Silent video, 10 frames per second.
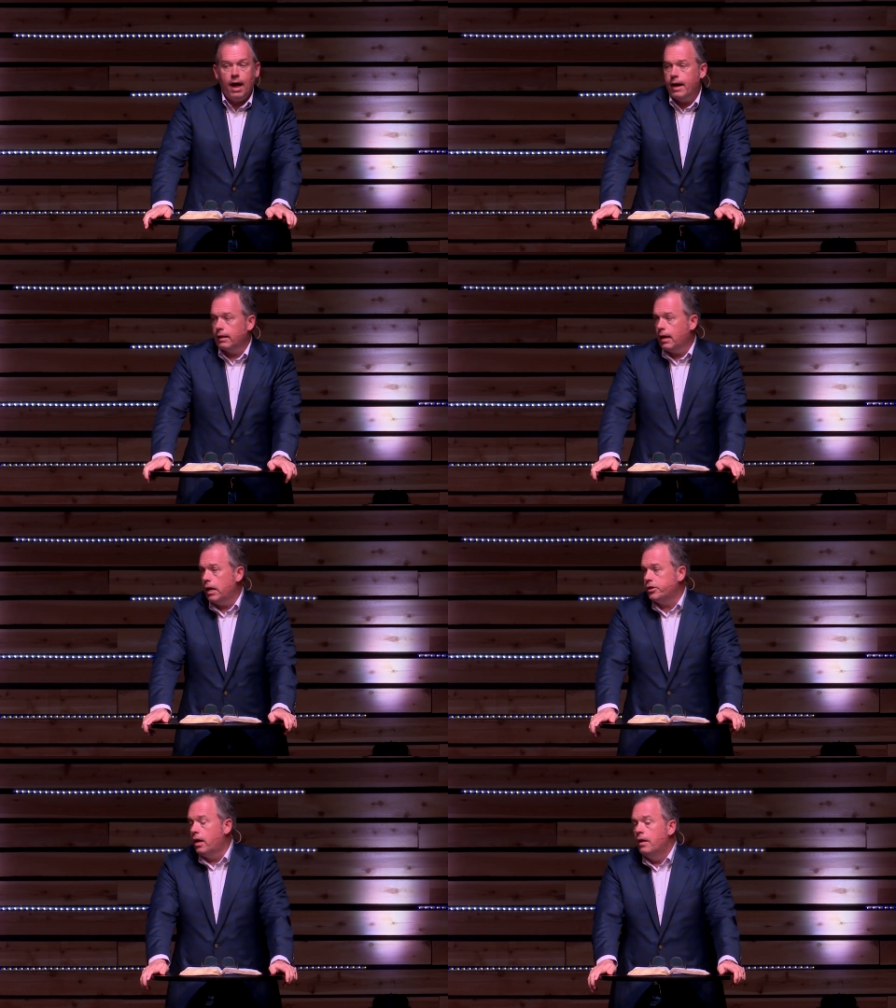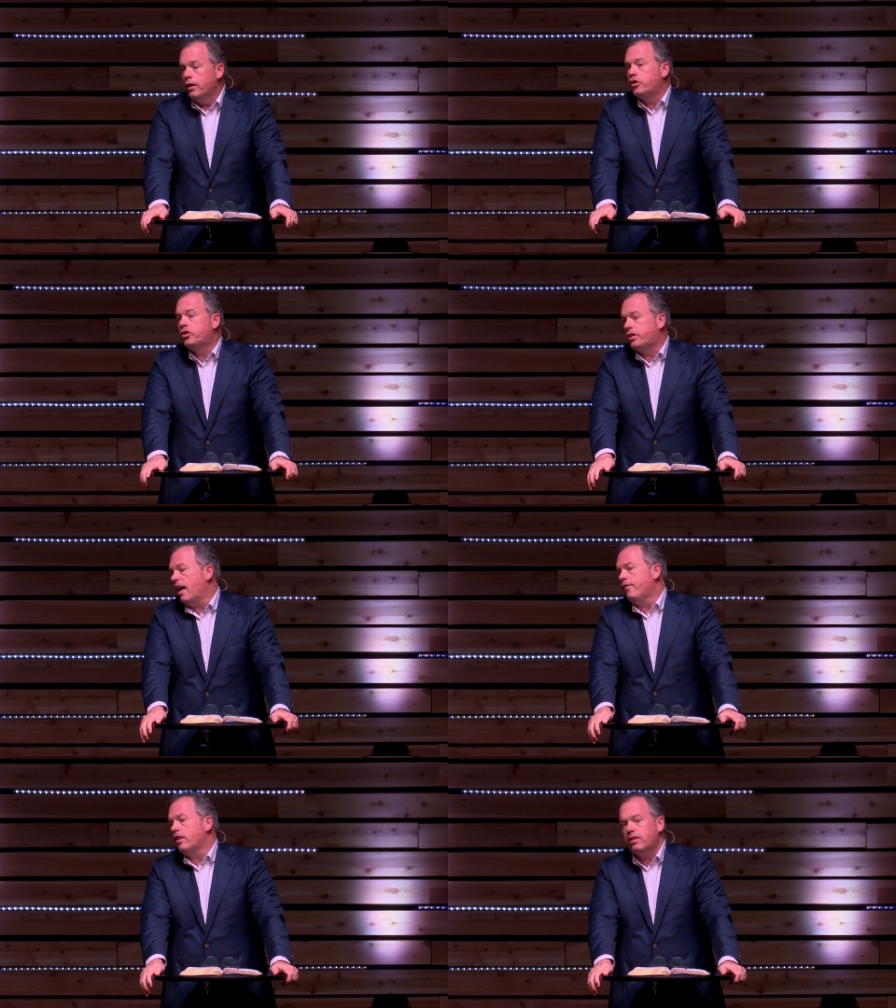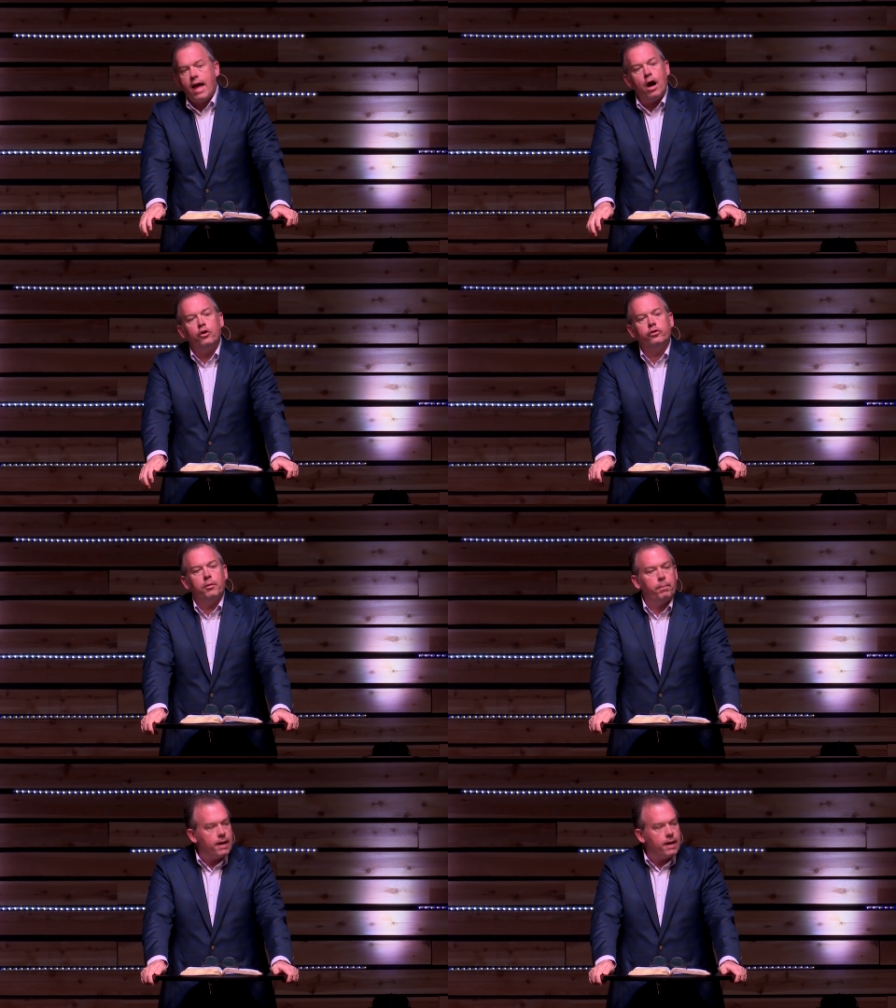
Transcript: Hey, Elijah, there's 7,000